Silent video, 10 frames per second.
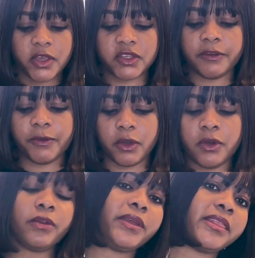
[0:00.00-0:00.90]
So if you're
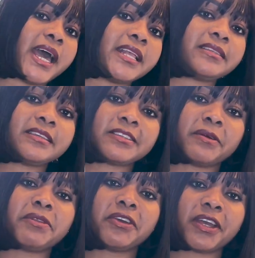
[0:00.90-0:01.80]
good with that, it's
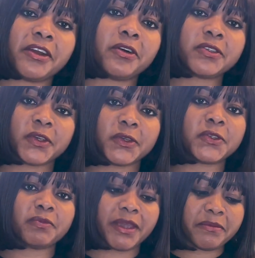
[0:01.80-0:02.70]
something you can also
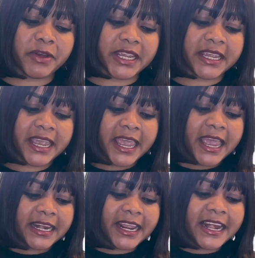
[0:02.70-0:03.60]
use to make money.
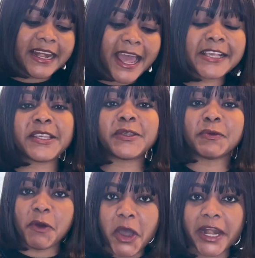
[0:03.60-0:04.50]
The next
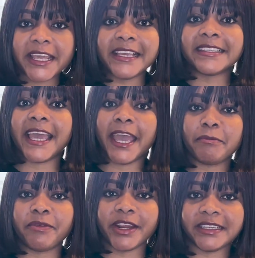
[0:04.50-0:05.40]
one is
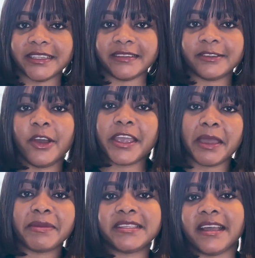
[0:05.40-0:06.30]
hair braiding. Don't
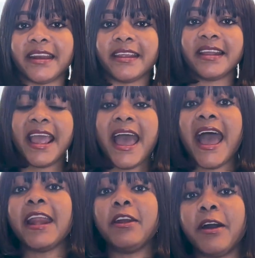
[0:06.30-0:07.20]
get me started.
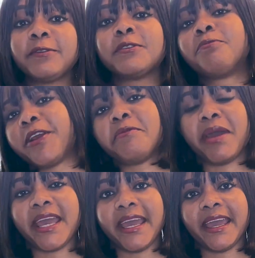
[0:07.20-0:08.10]
I love to braid
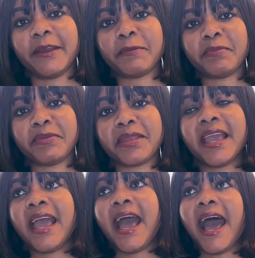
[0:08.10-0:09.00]
my hair.
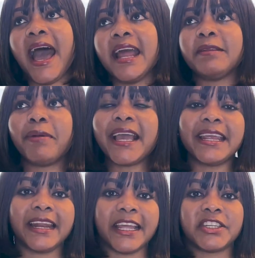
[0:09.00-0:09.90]
And back
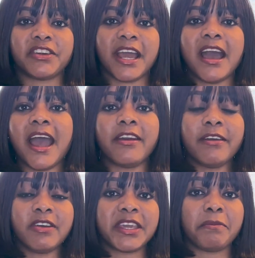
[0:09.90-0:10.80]
in Nigeria, I
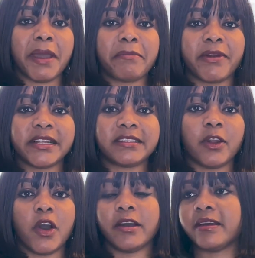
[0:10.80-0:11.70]
don't even keep my braids
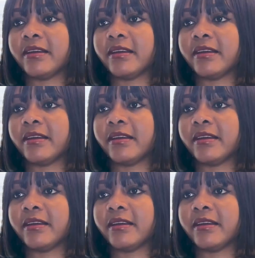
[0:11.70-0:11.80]
long.